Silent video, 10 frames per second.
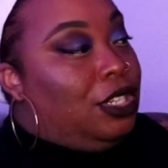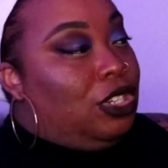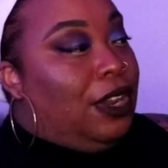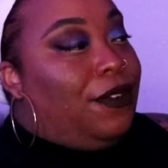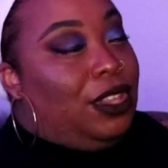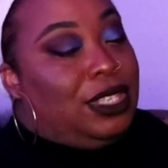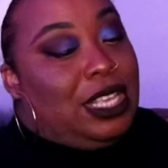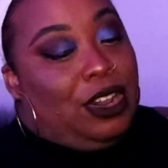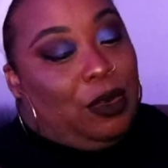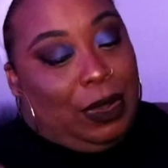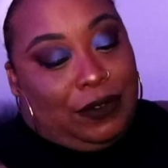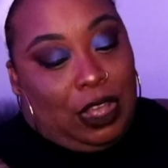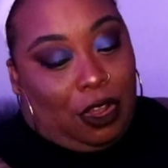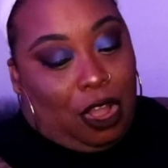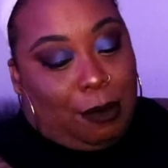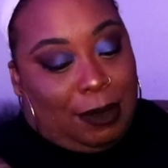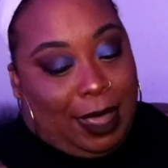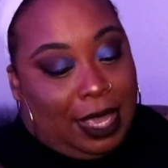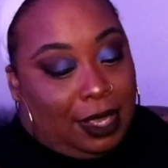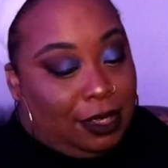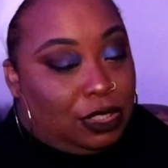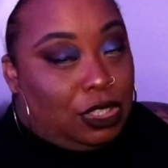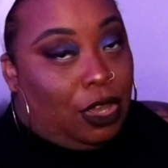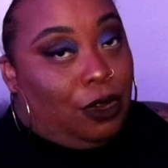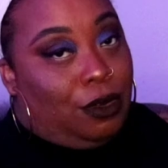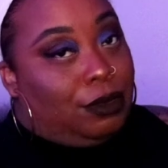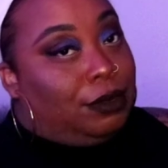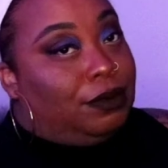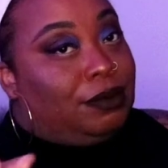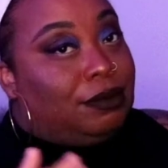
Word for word: to try to figure this out and wait for y'all to call me back. So,